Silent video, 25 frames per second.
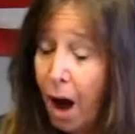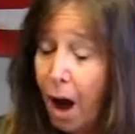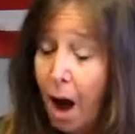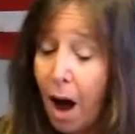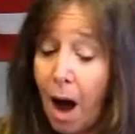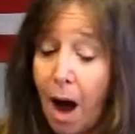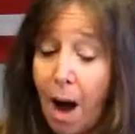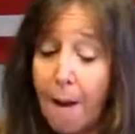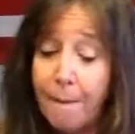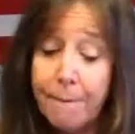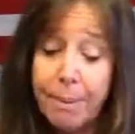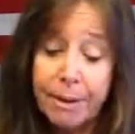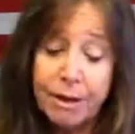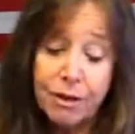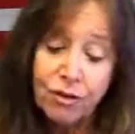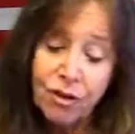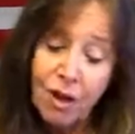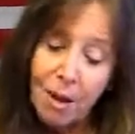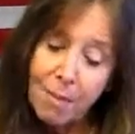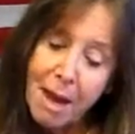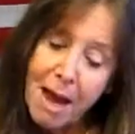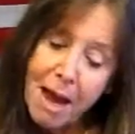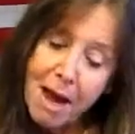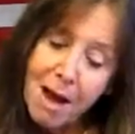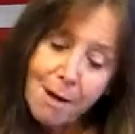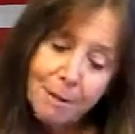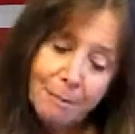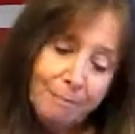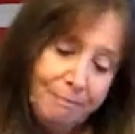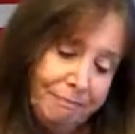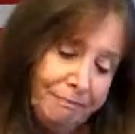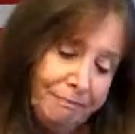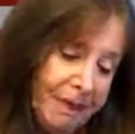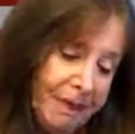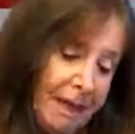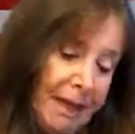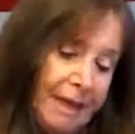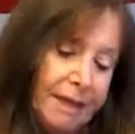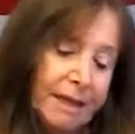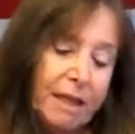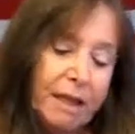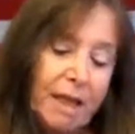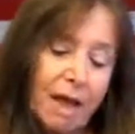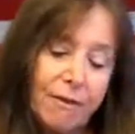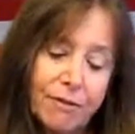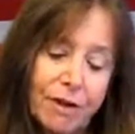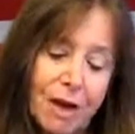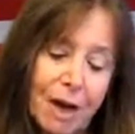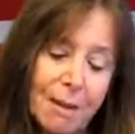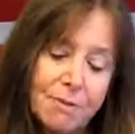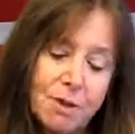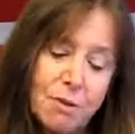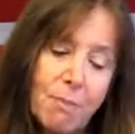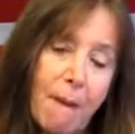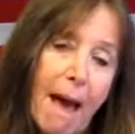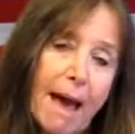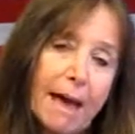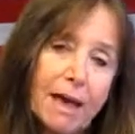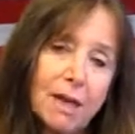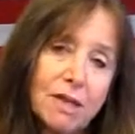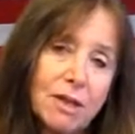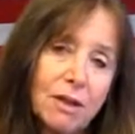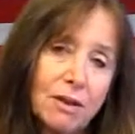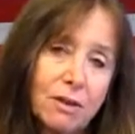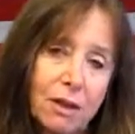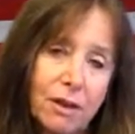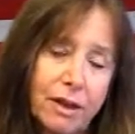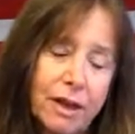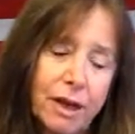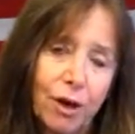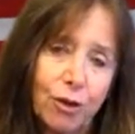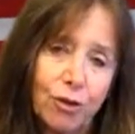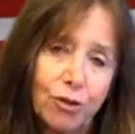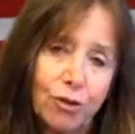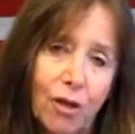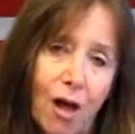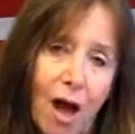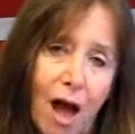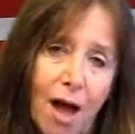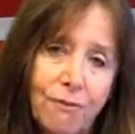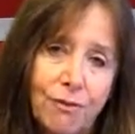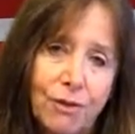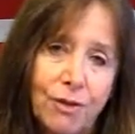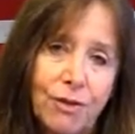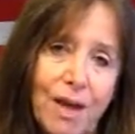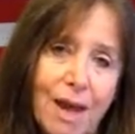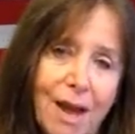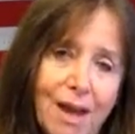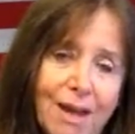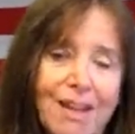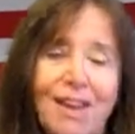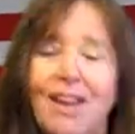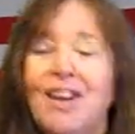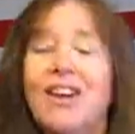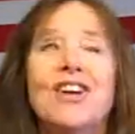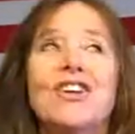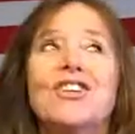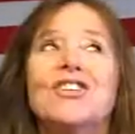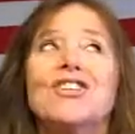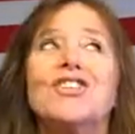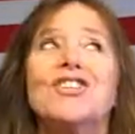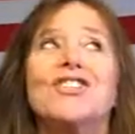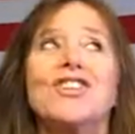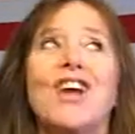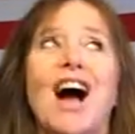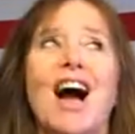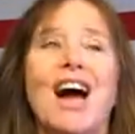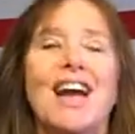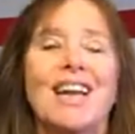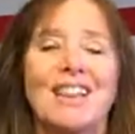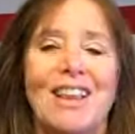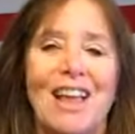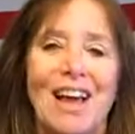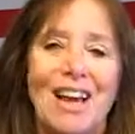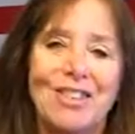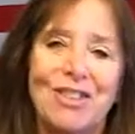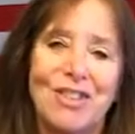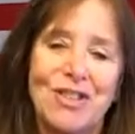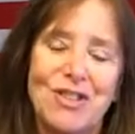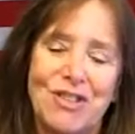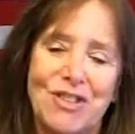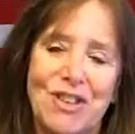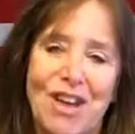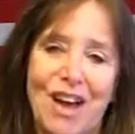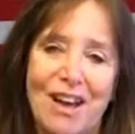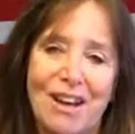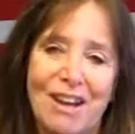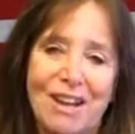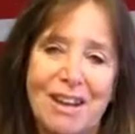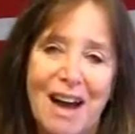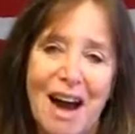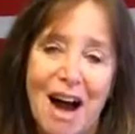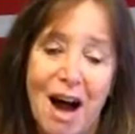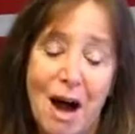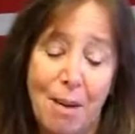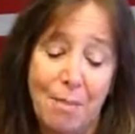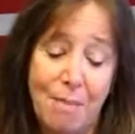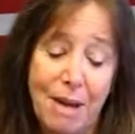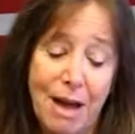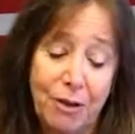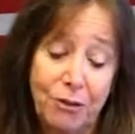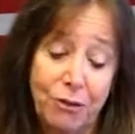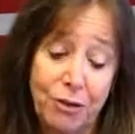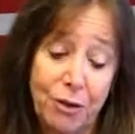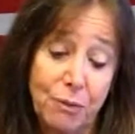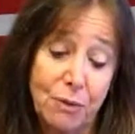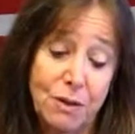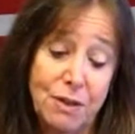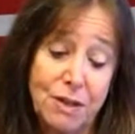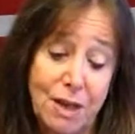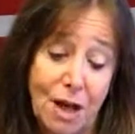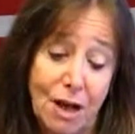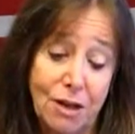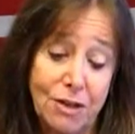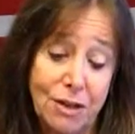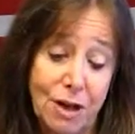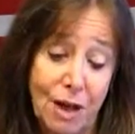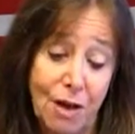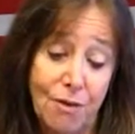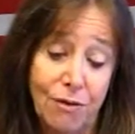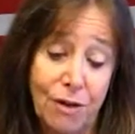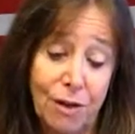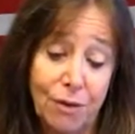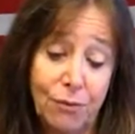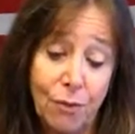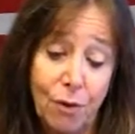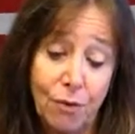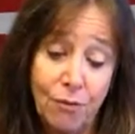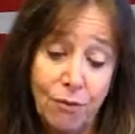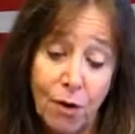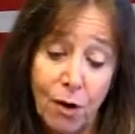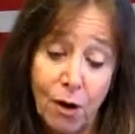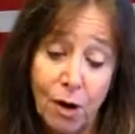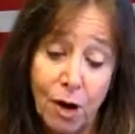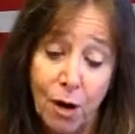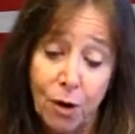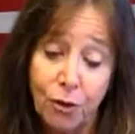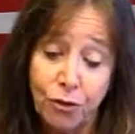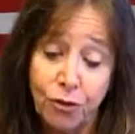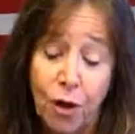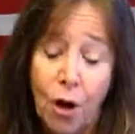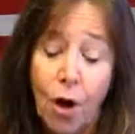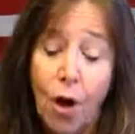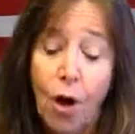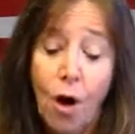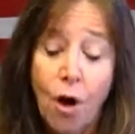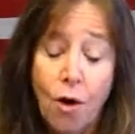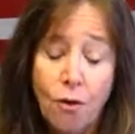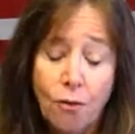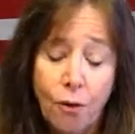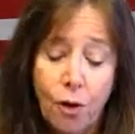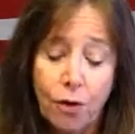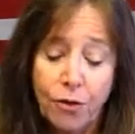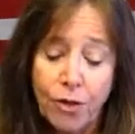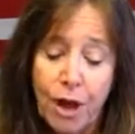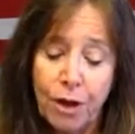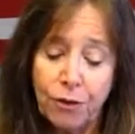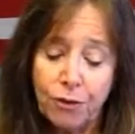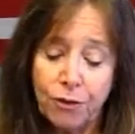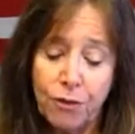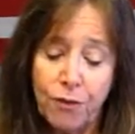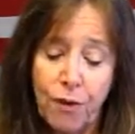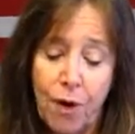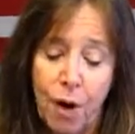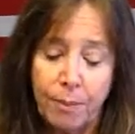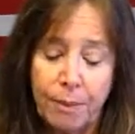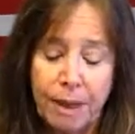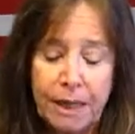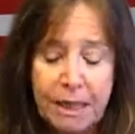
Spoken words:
But somehow, the love comes back into the Leo's life, and they shine like the sun as the result of it. For Virgos, 4th house of home.